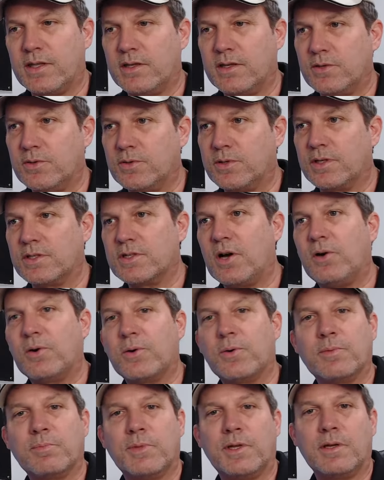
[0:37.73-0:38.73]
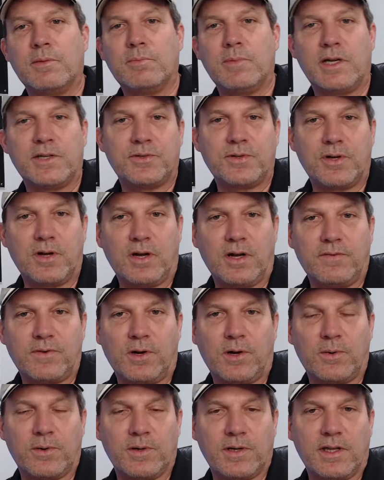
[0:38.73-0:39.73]
that you can talk with me about your golf
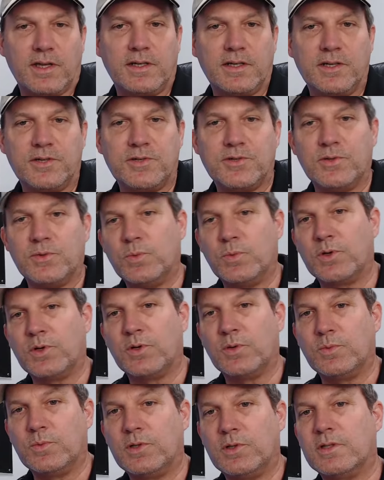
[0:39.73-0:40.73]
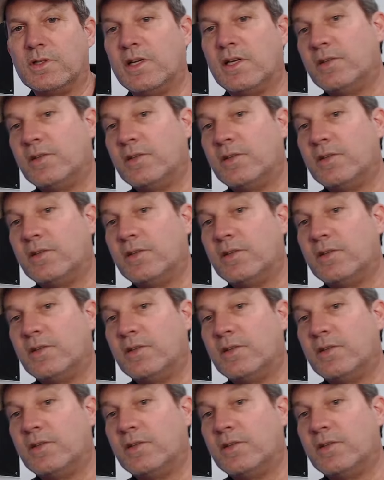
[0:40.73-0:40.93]
cart related issue one-on-one,